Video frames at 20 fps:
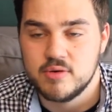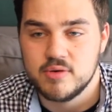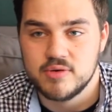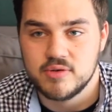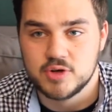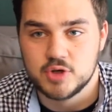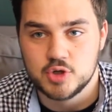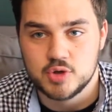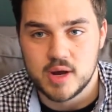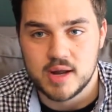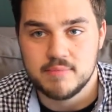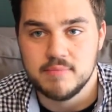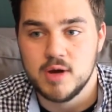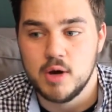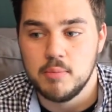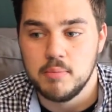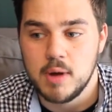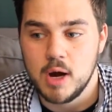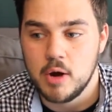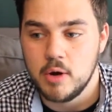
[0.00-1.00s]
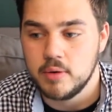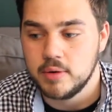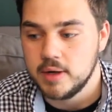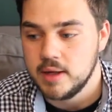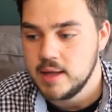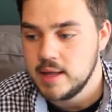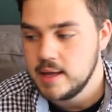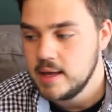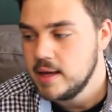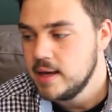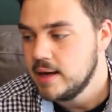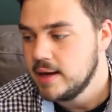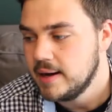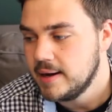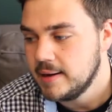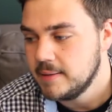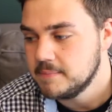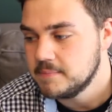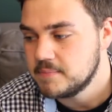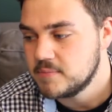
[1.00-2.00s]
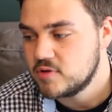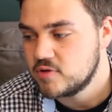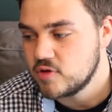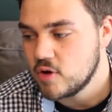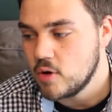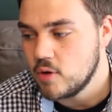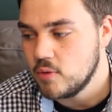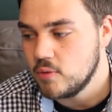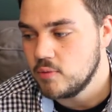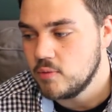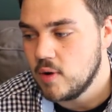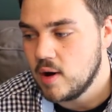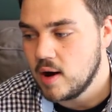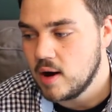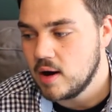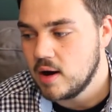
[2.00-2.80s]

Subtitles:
There's a treadmill mode. So